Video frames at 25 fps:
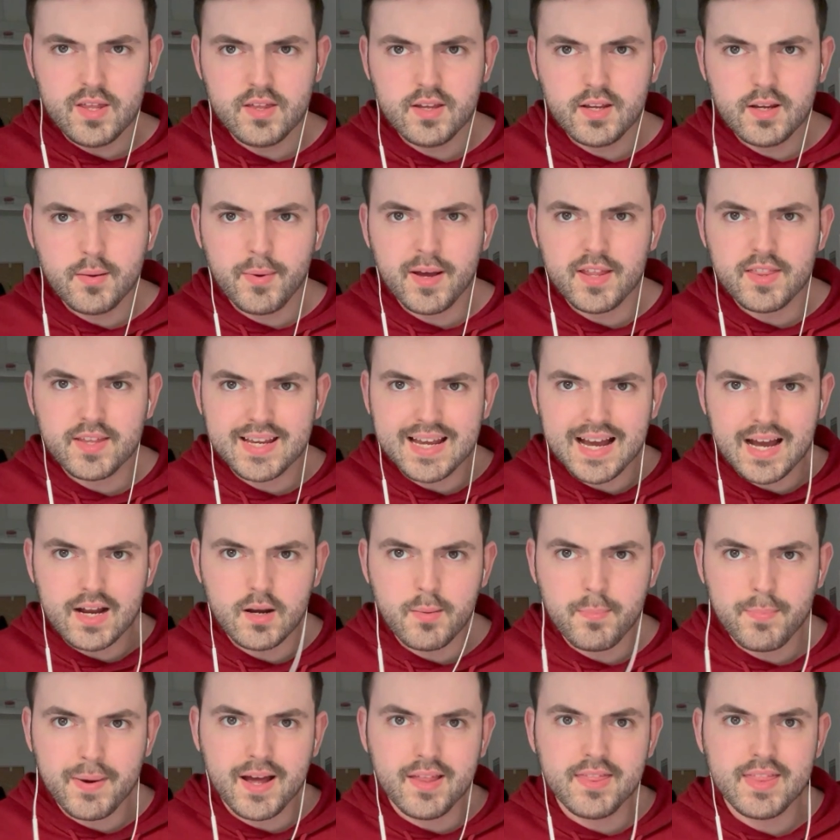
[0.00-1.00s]
when you think about the
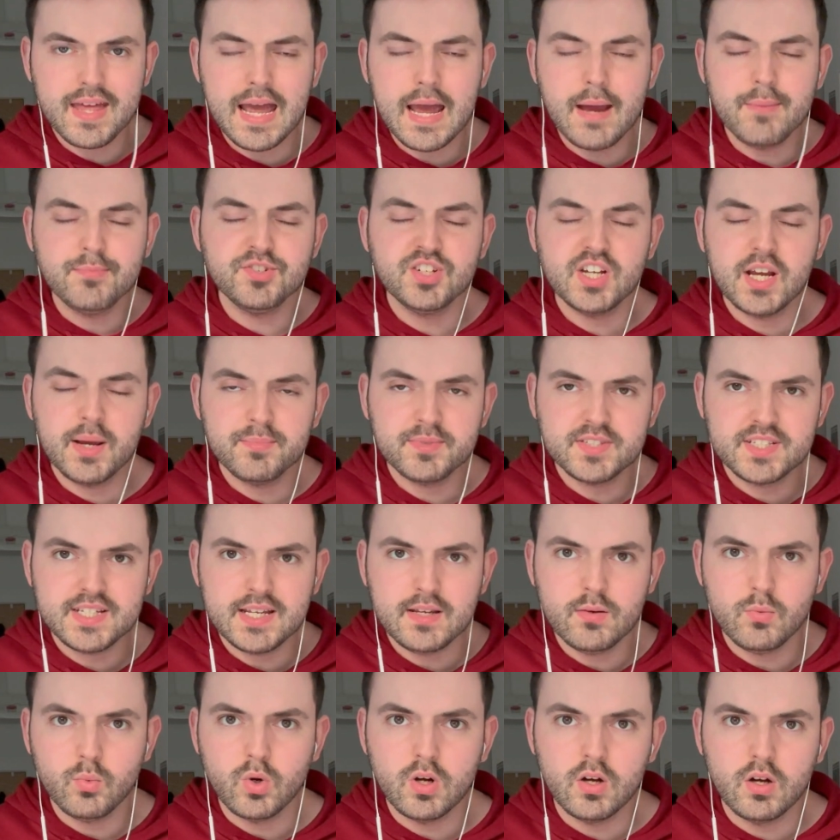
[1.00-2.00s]
kind of band that
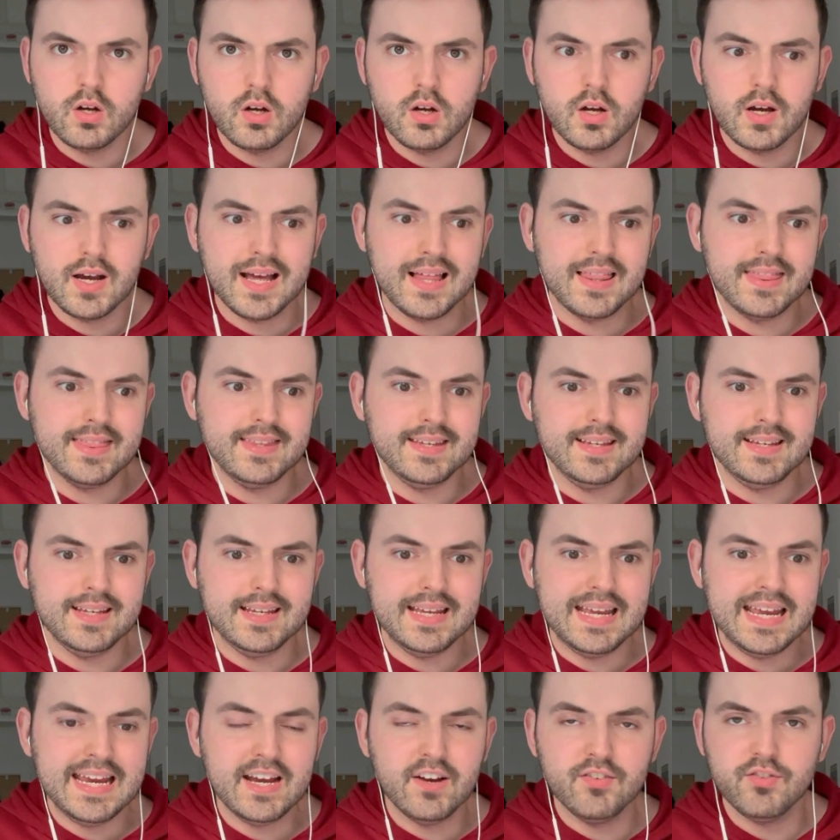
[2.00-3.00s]
MGMT were and
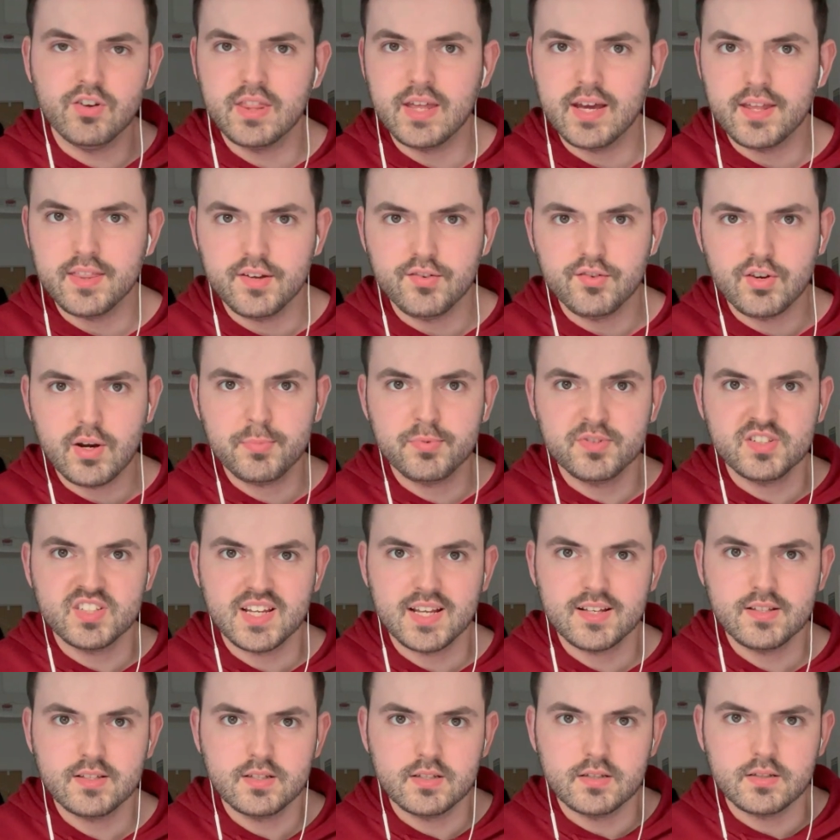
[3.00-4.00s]
the era that they
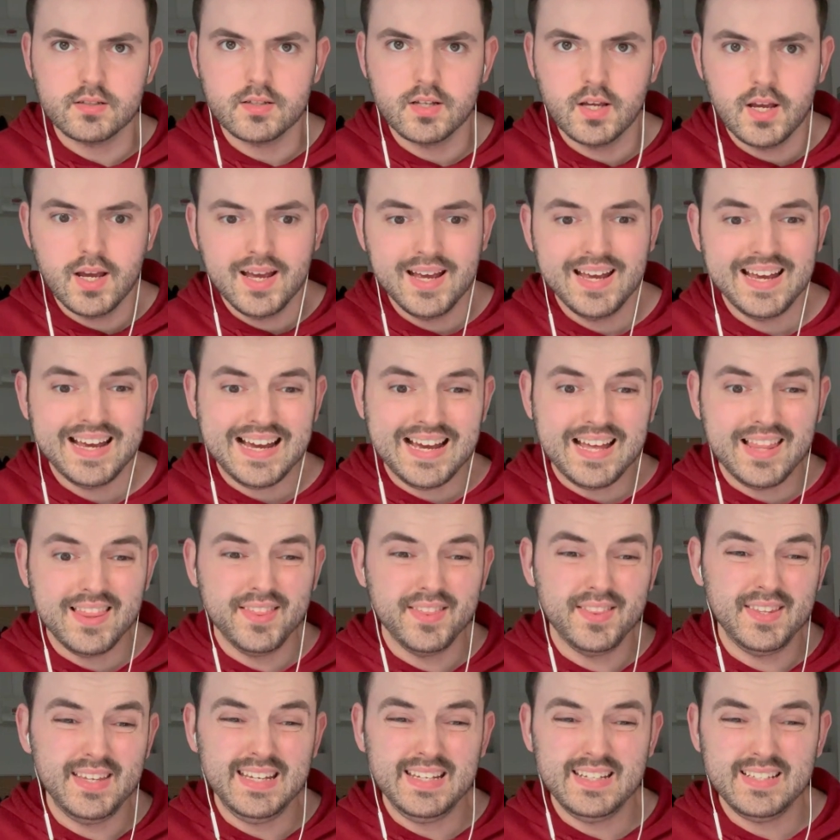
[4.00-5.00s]
represented
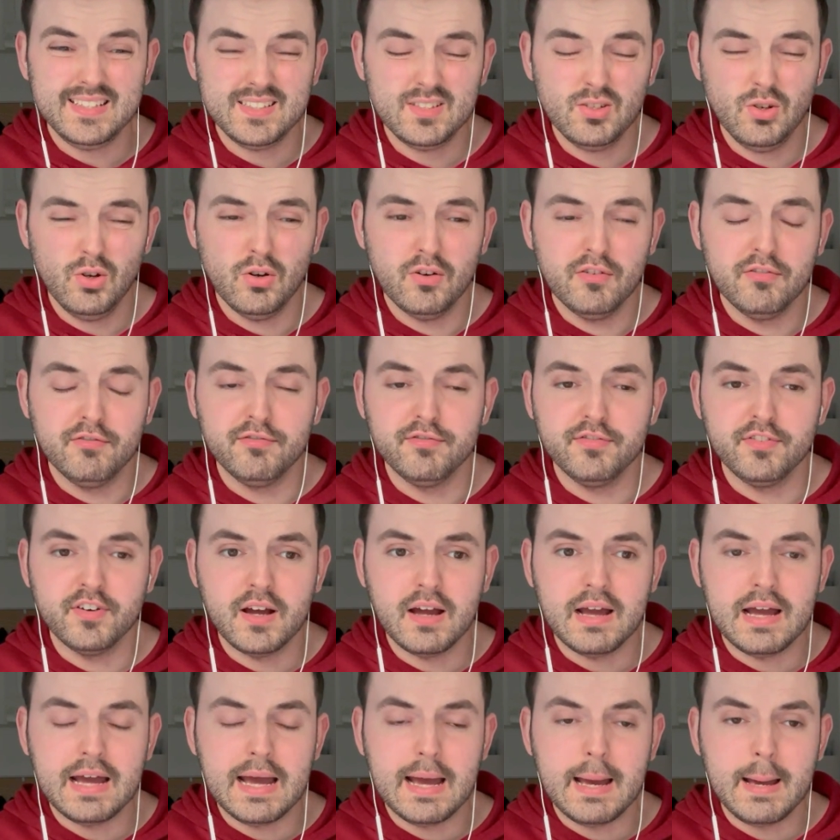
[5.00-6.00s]
and the sort of
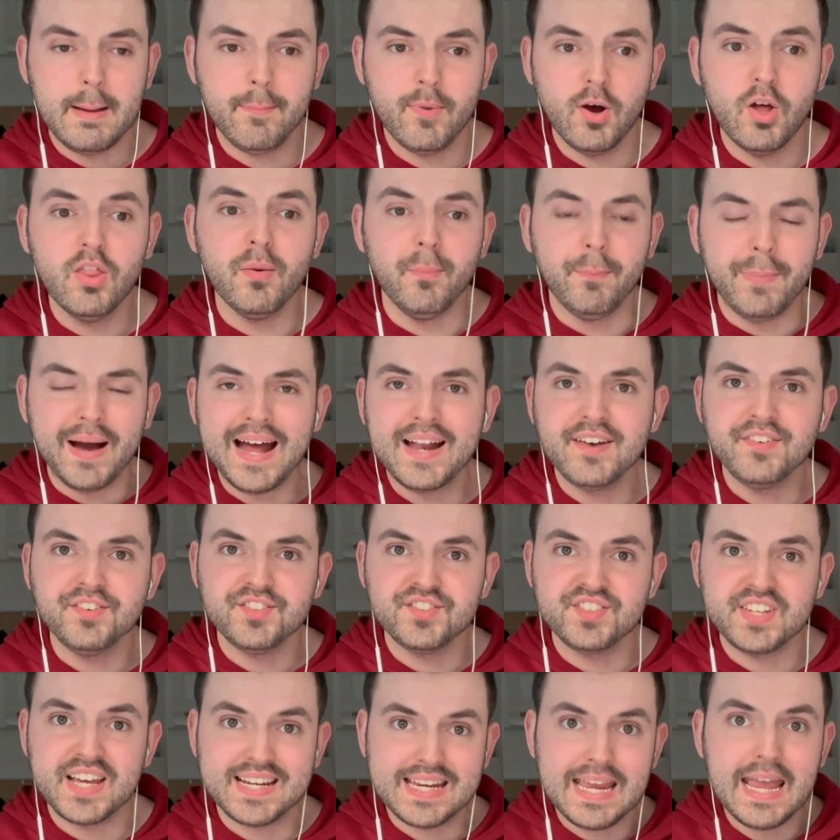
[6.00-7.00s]
other
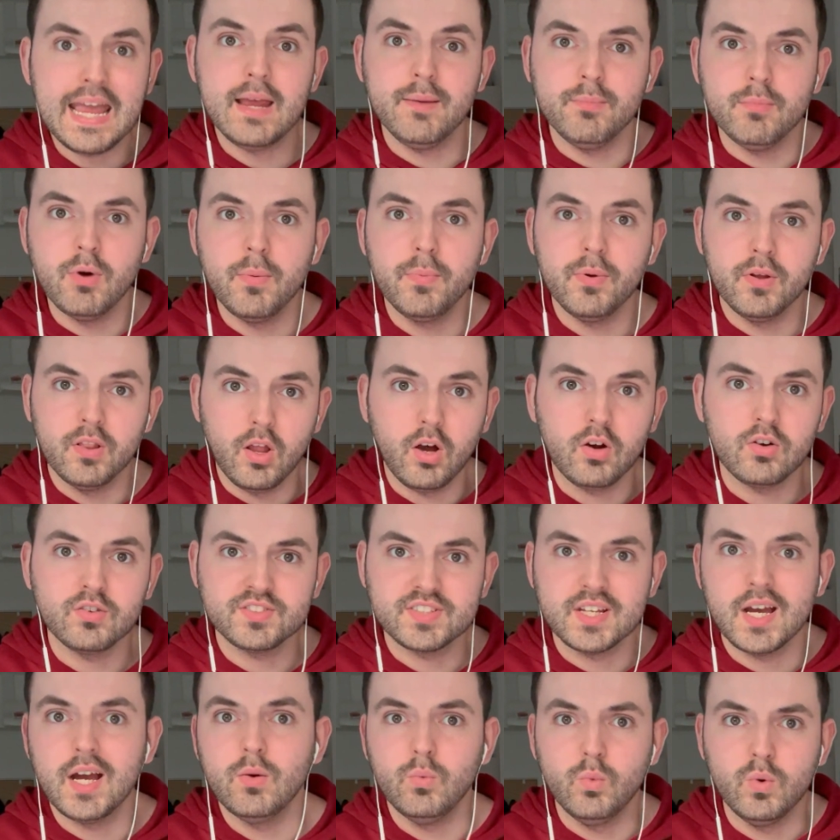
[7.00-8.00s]
bands that came up
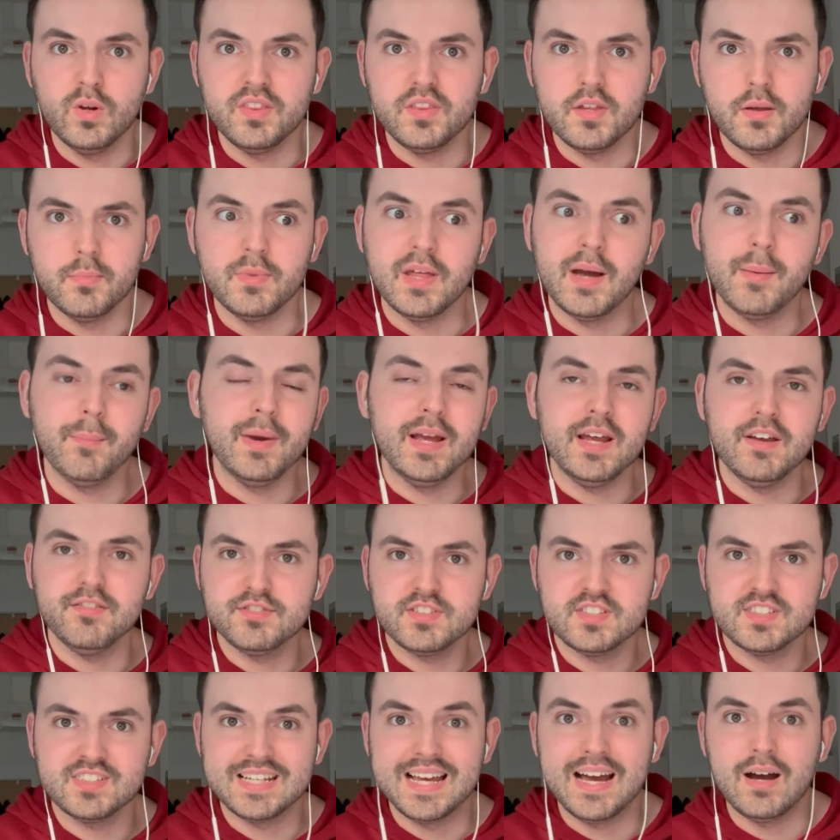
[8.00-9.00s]
alongside with them that may
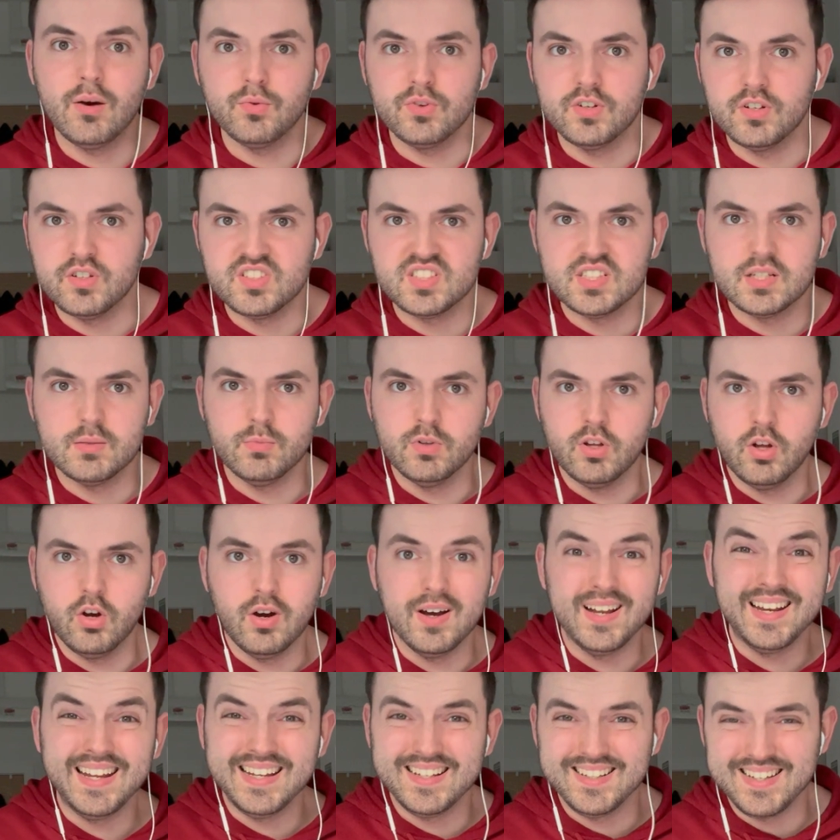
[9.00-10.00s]
have sounded
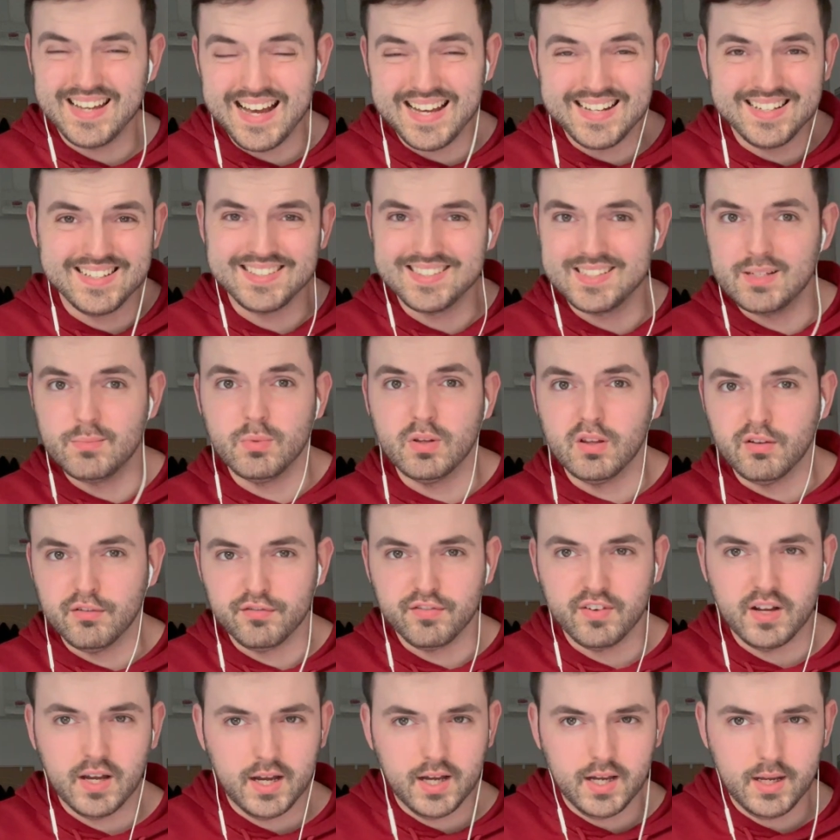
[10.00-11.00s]
similar or had a
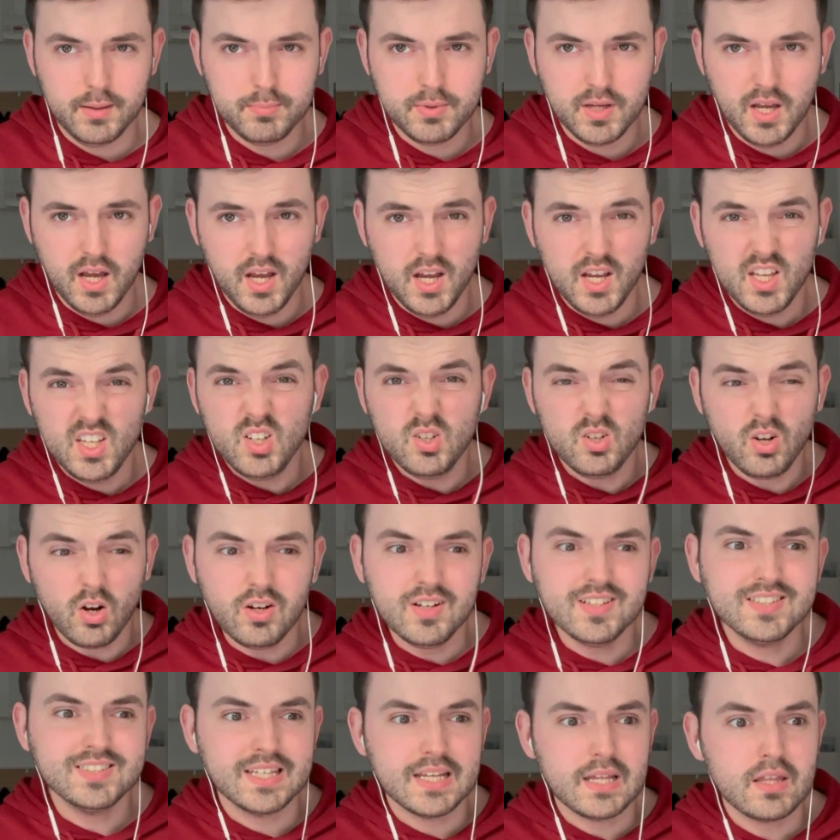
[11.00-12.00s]
similar vibe, you'd
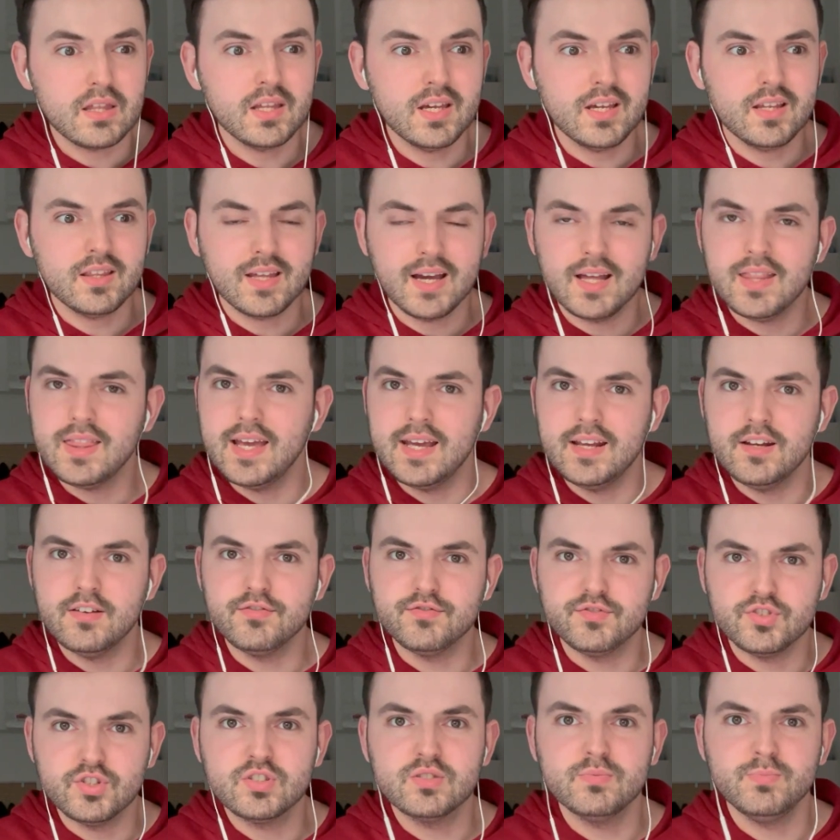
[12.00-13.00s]
honestly think that
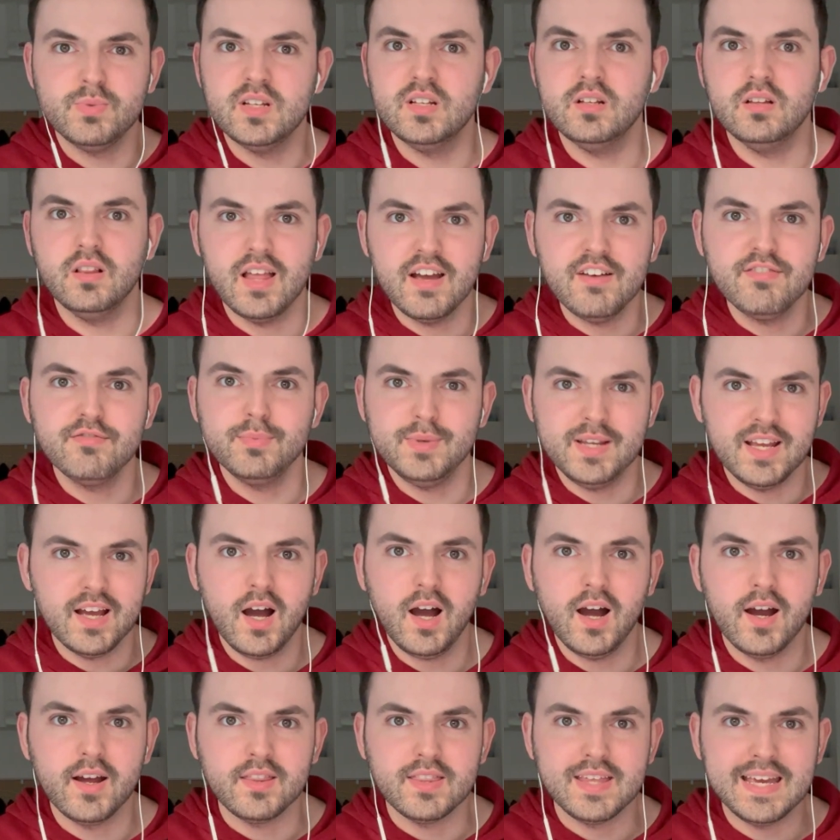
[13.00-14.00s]
they'd have just been left
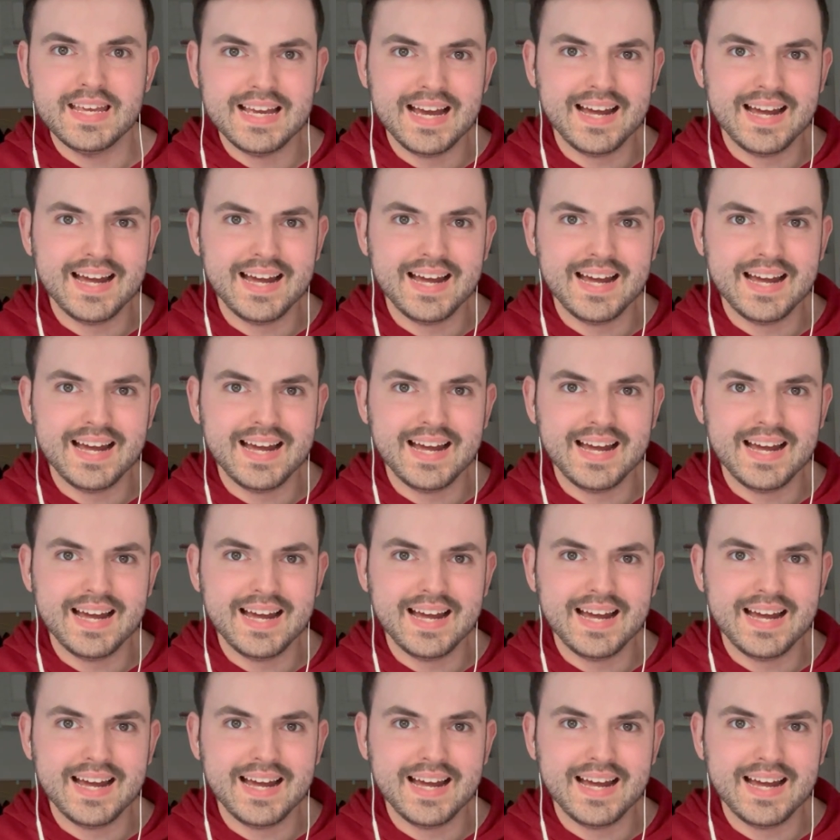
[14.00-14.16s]
behind.